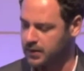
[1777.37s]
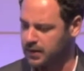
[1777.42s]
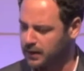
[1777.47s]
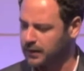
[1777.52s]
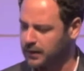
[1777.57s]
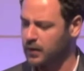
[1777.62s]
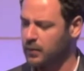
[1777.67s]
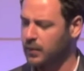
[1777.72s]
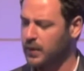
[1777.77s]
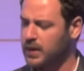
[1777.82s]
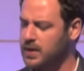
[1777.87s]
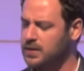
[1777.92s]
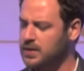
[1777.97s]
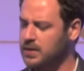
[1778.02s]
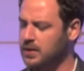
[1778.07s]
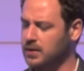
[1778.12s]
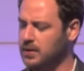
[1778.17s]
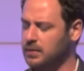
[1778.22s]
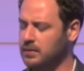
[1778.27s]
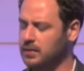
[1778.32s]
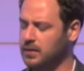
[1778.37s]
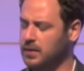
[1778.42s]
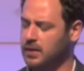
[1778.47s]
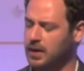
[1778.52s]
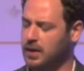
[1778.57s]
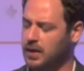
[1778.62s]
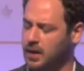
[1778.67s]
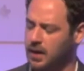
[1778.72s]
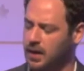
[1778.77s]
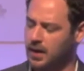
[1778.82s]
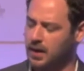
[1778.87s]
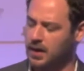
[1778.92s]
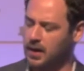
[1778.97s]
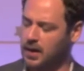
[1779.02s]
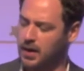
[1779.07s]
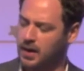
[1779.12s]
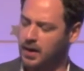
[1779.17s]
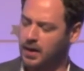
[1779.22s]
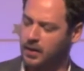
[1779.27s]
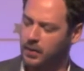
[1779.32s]
stuff that we do
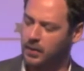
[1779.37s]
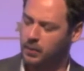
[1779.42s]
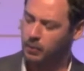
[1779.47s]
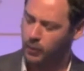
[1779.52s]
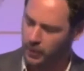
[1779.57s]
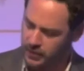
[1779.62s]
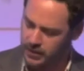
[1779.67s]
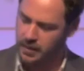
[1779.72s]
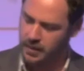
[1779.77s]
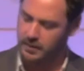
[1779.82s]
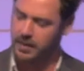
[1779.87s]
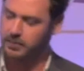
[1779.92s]
and what's going